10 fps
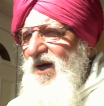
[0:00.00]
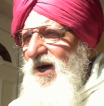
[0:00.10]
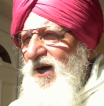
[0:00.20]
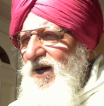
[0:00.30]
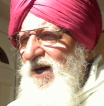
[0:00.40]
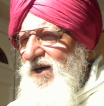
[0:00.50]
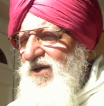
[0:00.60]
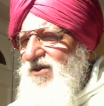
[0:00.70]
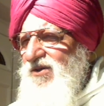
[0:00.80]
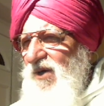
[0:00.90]
Or
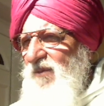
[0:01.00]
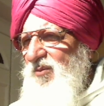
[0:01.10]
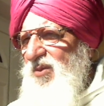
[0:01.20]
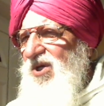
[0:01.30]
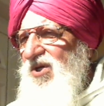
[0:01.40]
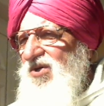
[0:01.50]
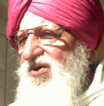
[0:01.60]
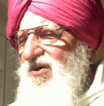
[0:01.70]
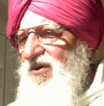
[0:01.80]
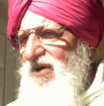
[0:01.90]
unless some
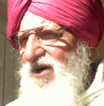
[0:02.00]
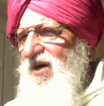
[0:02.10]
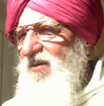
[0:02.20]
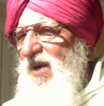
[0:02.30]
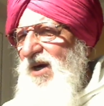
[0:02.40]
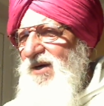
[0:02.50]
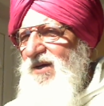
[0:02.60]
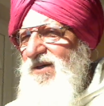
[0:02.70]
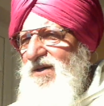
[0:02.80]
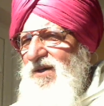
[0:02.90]
priest, you know, recommend
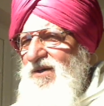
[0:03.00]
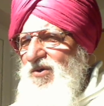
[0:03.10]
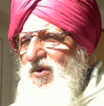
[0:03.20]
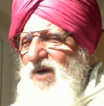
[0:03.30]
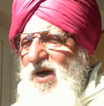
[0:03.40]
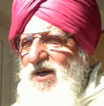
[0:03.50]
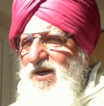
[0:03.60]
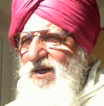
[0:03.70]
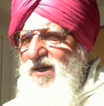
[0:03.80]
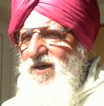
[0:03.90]
your
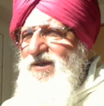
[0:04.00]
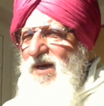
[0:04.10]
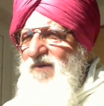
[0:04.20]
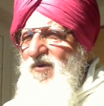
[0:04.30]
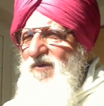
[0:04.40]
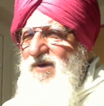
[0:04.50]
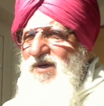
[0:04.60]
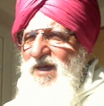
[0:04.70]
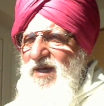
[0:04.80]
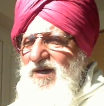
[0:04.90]
article, then we will
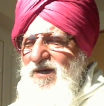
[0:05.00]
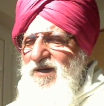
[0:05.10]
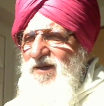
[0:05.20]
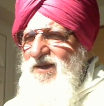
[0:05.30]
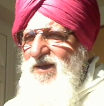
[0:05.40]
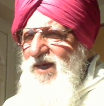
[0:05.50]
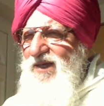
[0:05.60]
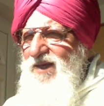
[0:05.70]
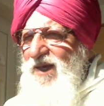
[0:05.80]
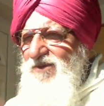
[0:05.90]
take it.
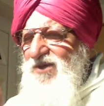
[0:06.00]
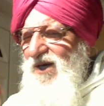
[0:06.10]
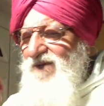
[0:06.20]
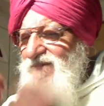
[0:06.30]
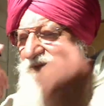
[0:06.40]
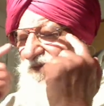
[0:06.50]
They themselves are